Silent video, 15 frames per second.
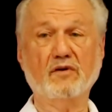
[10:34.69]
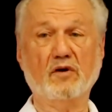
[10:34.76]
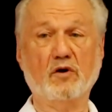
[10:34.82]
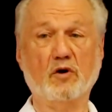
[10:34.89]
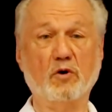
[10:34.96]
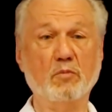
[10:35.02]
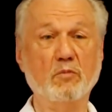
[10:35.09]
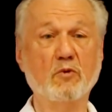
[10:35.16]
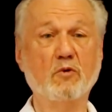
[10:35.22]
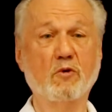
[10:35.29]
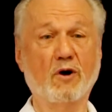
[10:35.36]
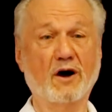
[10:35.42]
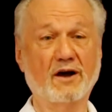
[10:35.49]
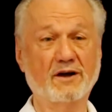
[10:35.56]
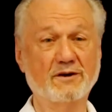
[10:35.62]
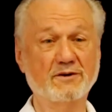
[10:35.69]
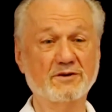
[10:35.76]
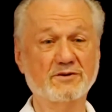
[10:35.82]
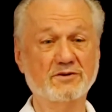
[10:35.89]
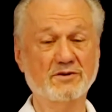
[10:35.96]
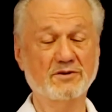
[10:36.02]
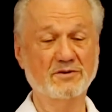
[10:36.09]
Om choirs
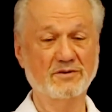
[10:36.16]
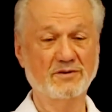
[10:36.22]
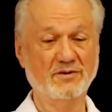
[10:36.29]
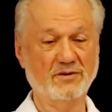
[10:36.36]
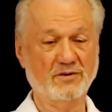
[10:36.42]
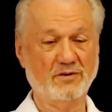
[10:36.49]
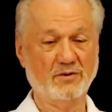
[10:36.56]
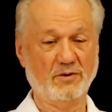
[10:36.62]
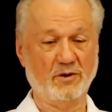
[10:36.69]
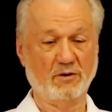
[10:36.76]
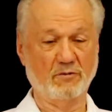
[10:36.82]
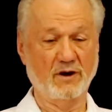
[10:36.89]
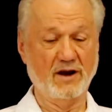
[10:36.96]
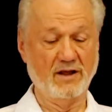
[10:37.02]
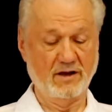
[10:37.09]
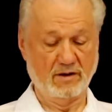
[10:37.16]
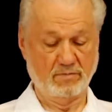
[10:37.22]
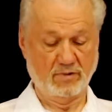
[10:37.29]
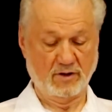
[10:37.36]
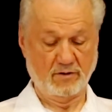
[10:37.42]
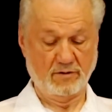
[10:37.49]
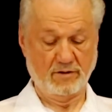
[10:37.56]
already
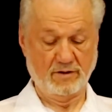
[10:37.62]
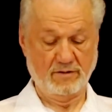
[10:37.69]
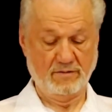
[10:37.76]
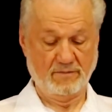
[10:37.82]
uploaded,